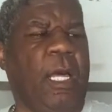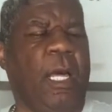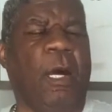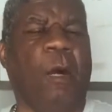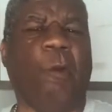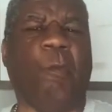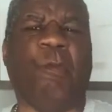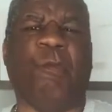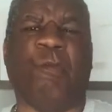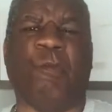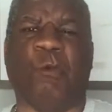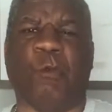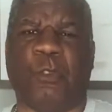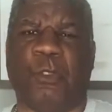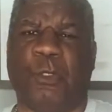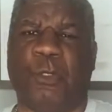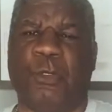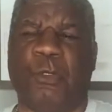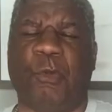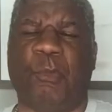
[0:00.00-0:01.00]
helpful
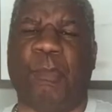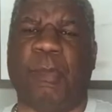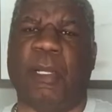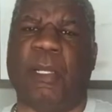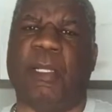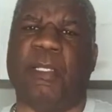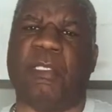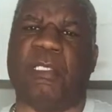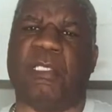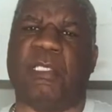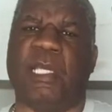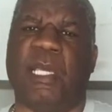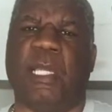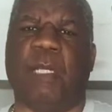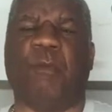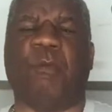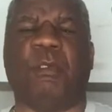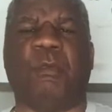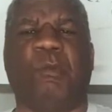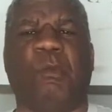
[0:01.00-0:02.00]
to you, but
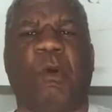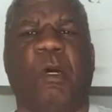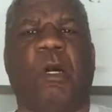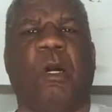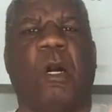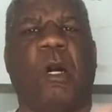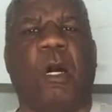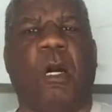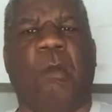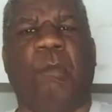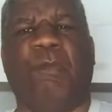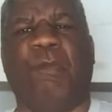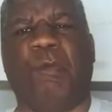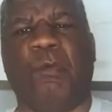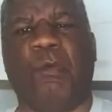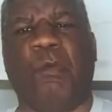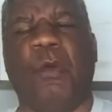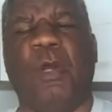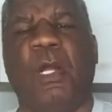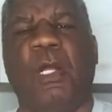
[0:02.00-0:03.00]
instead it was more
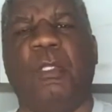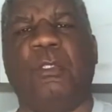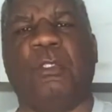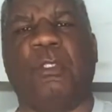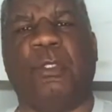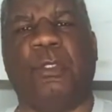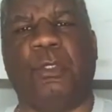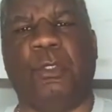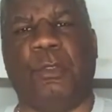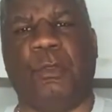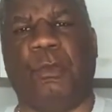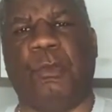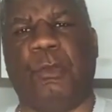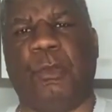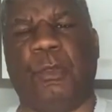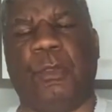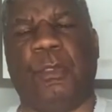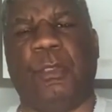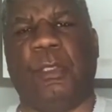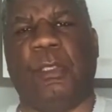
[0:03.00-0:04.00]
harmful to you
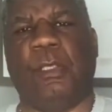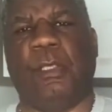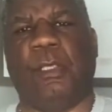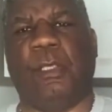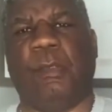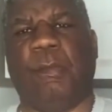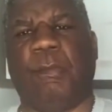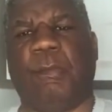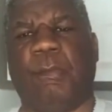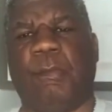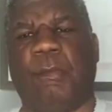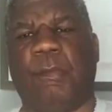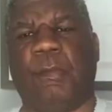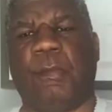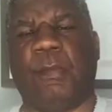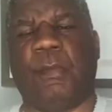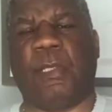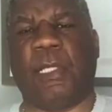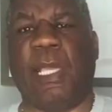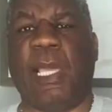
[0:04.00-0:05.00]

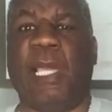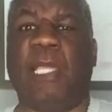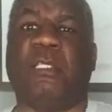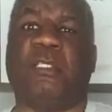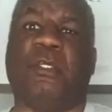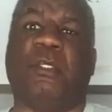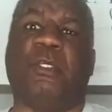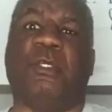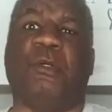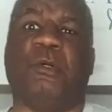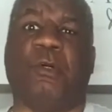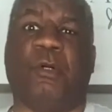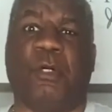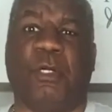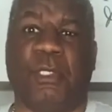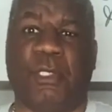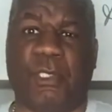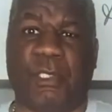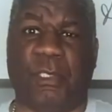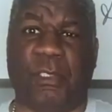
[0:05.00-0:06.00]
and to
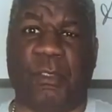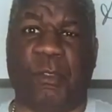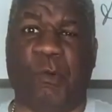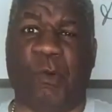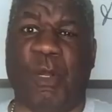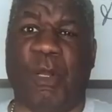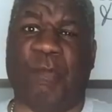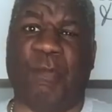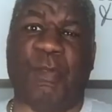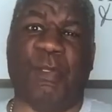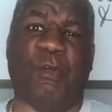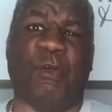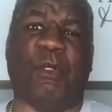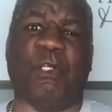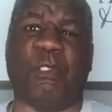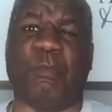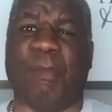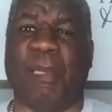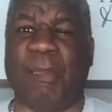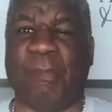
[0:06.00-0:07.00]
yours, whoever
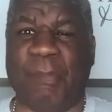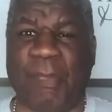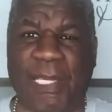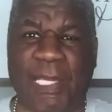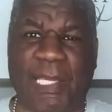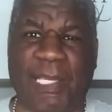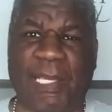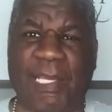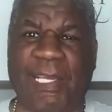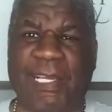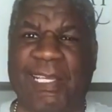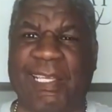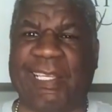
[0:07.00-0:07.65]
yours may be.